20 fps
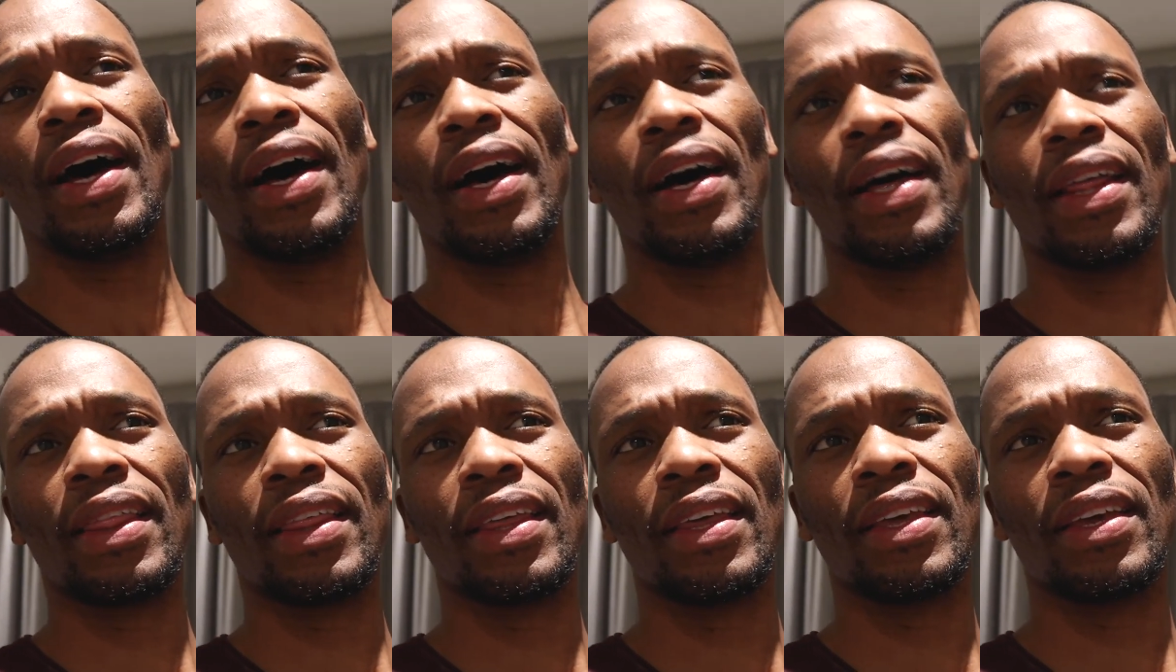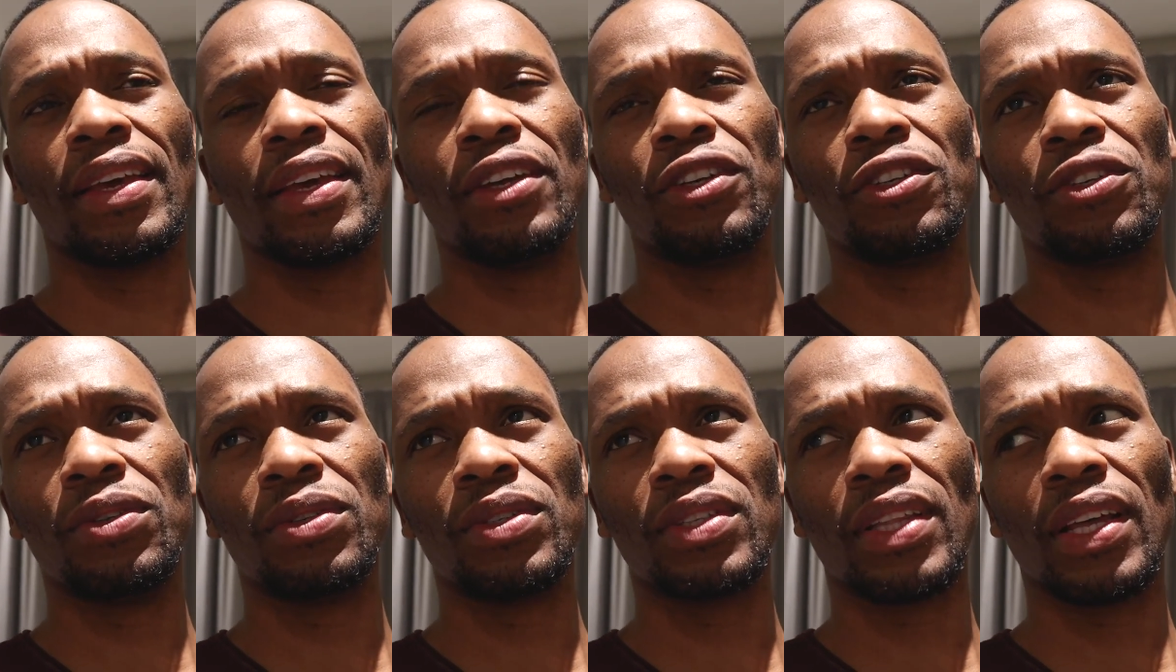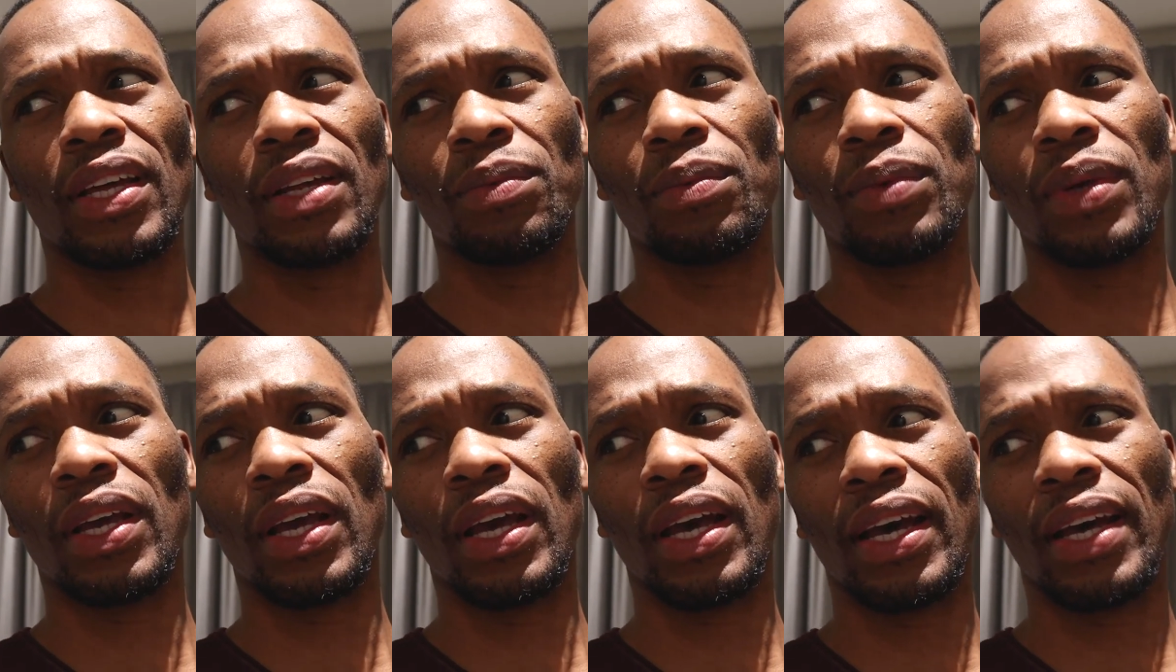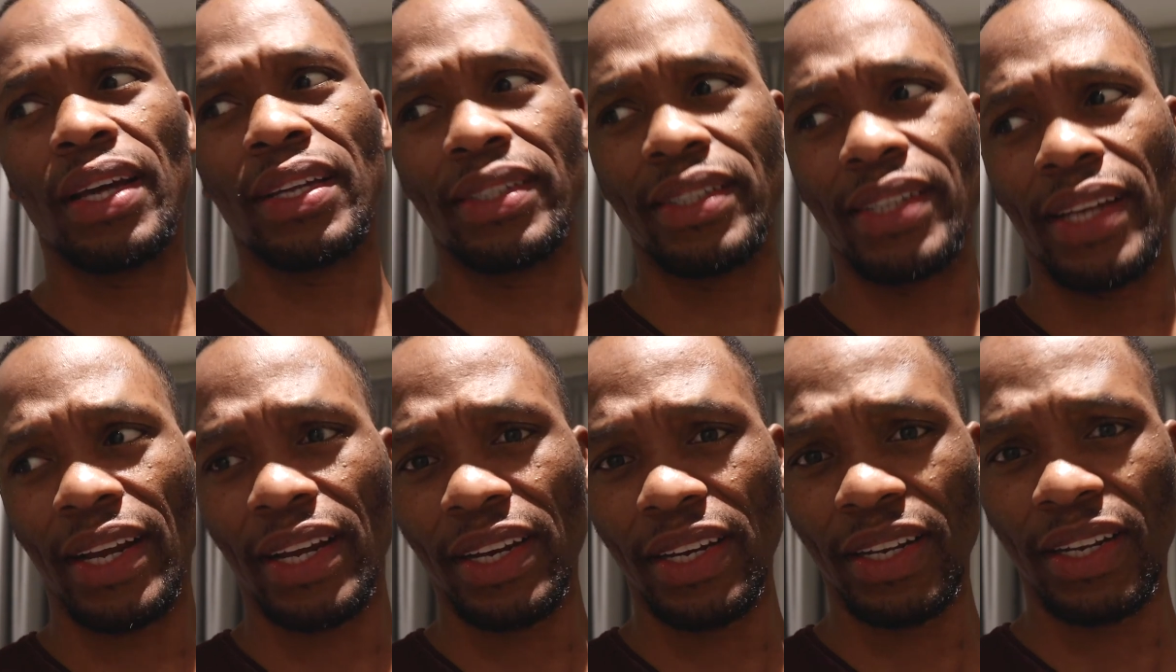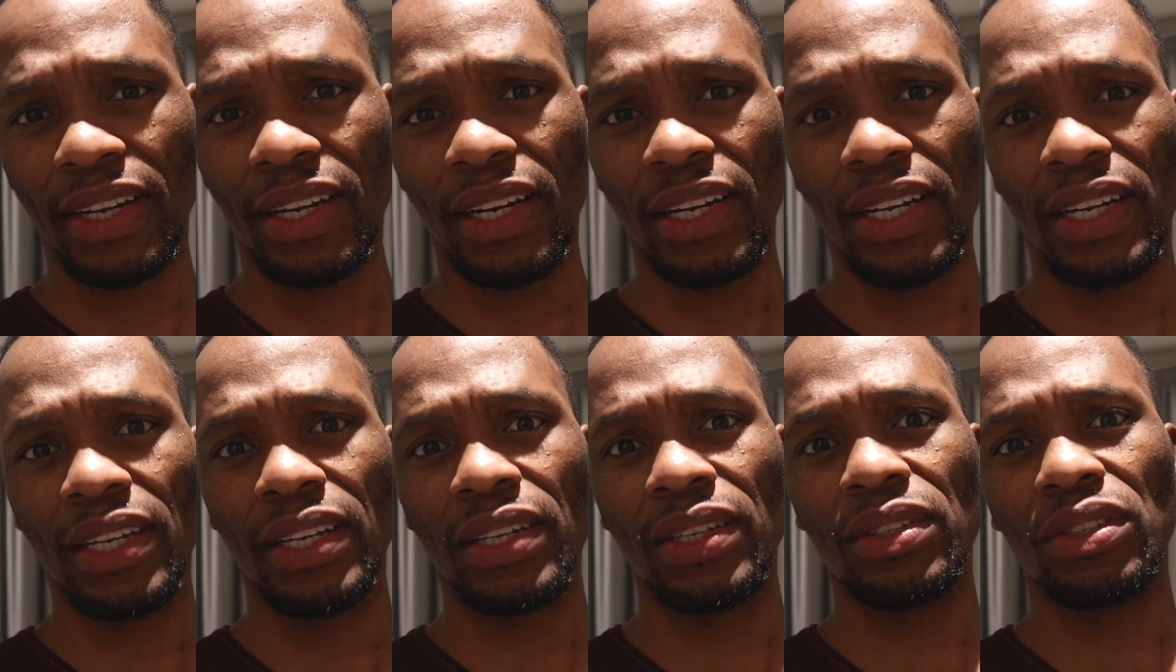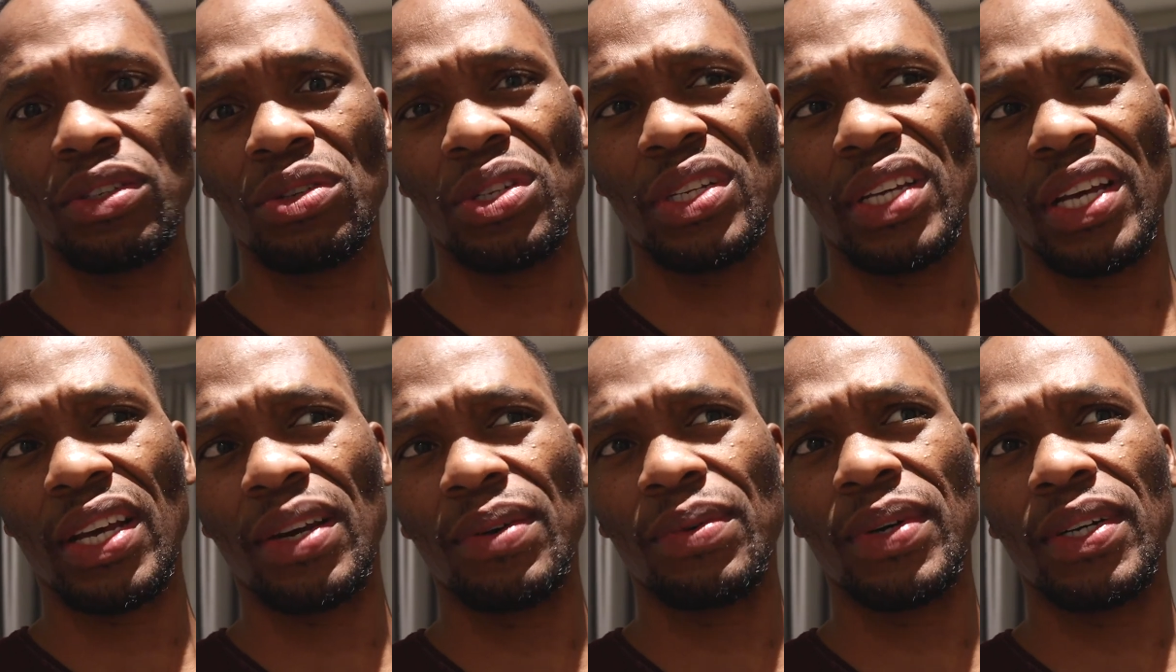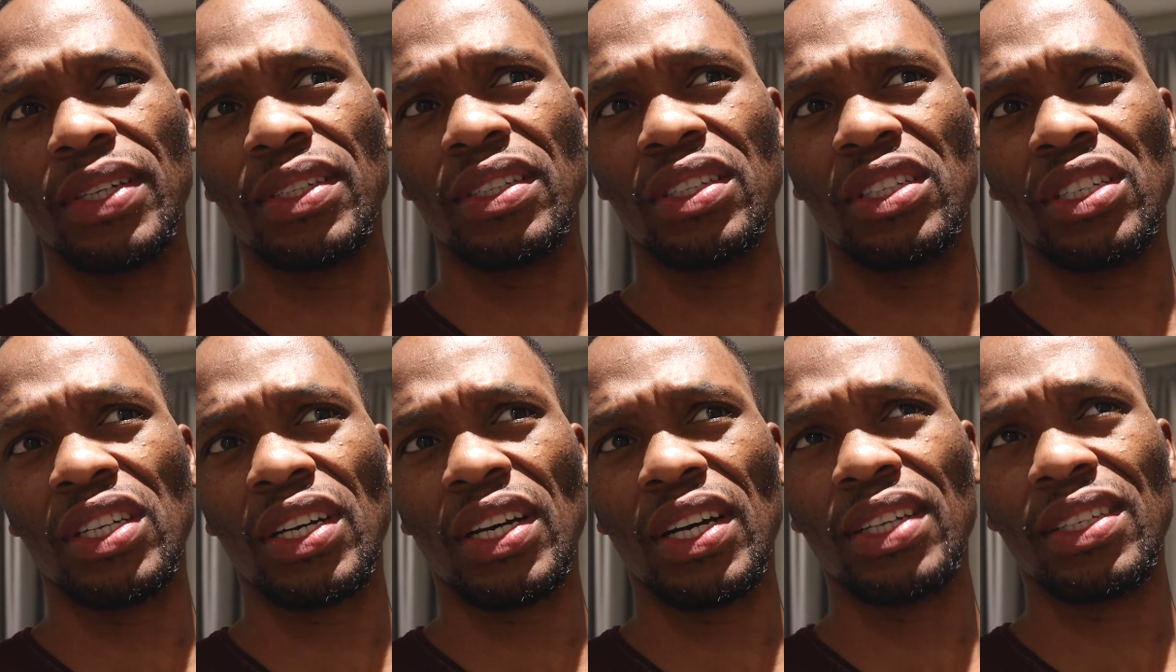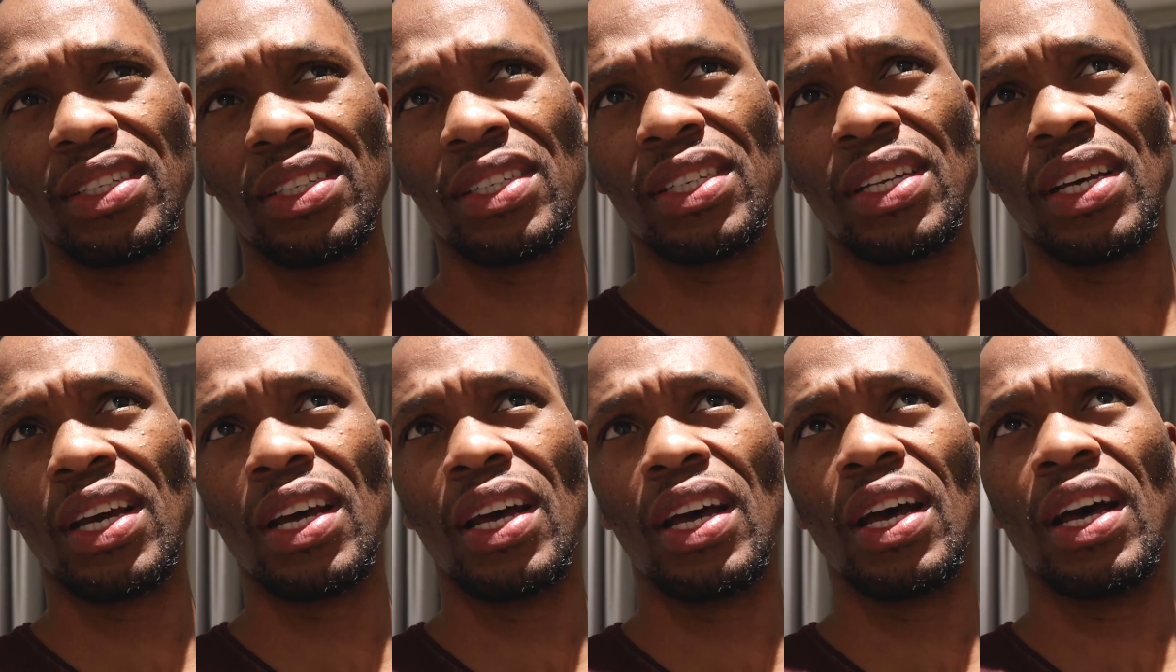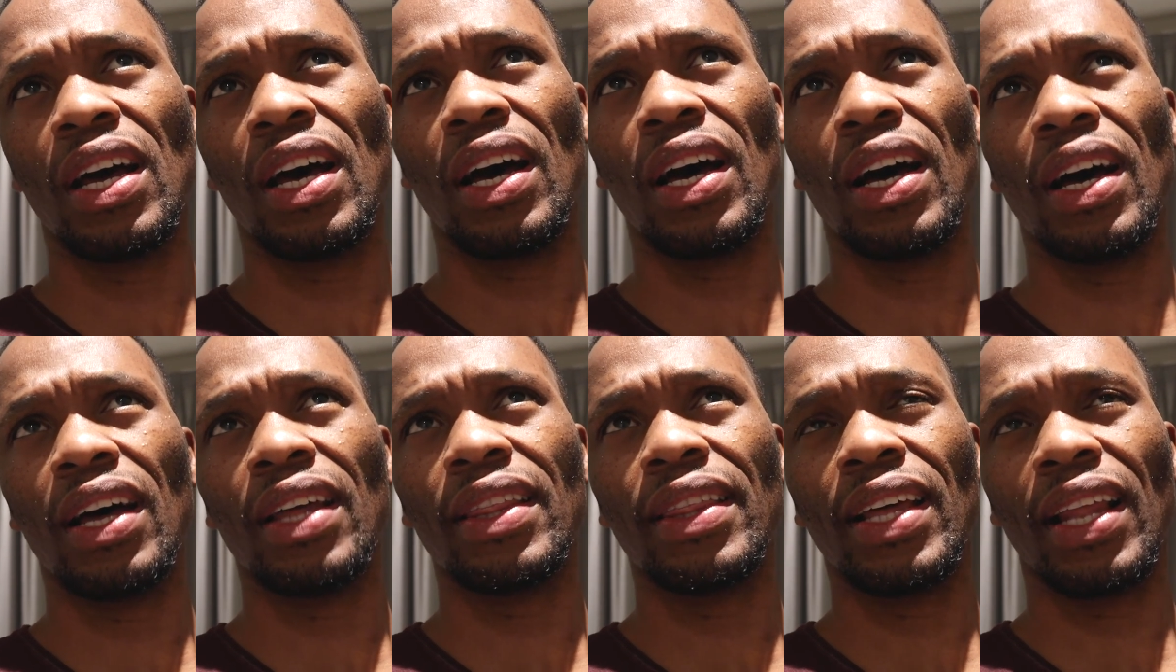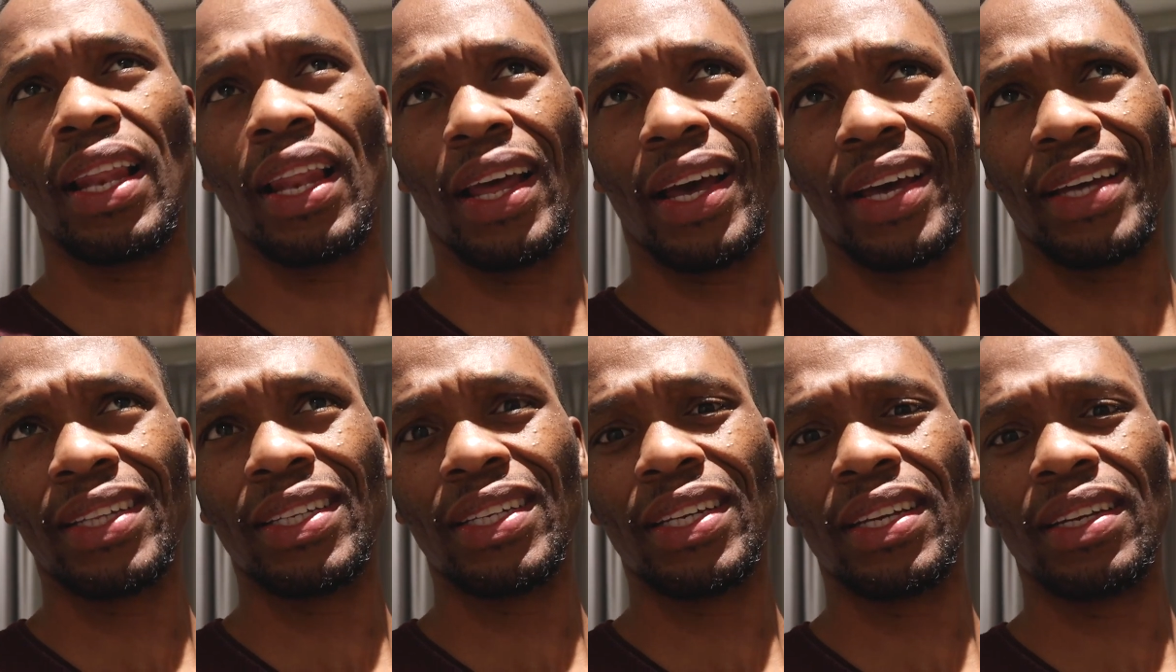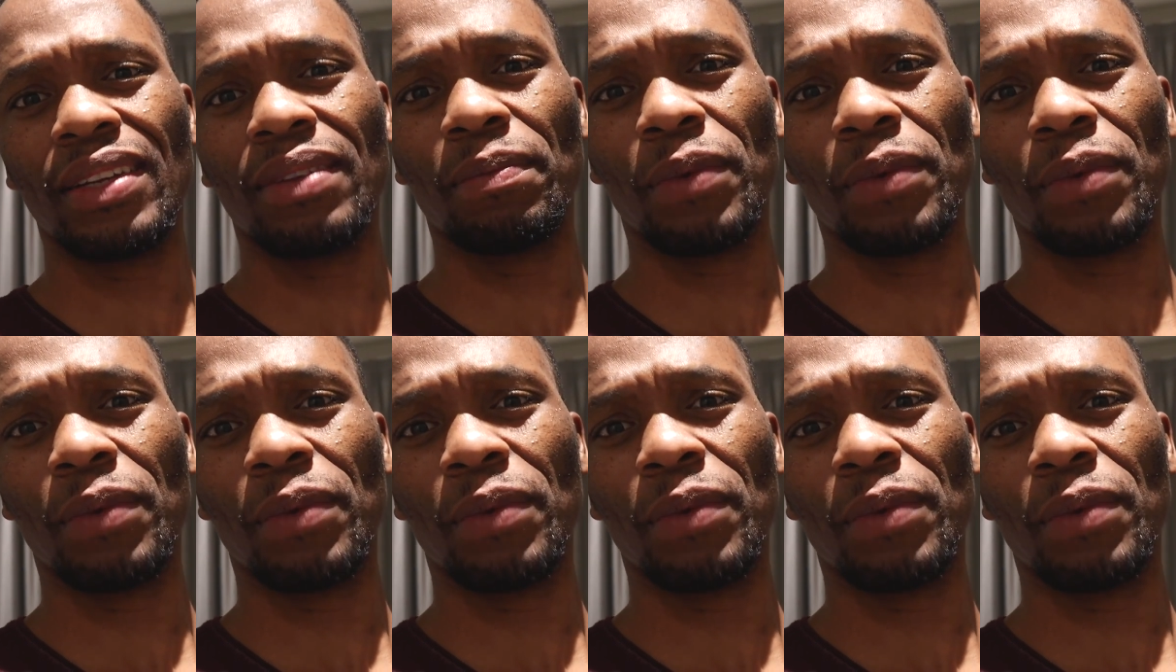Uh, the issues that we had technically today was just uh, the lighting,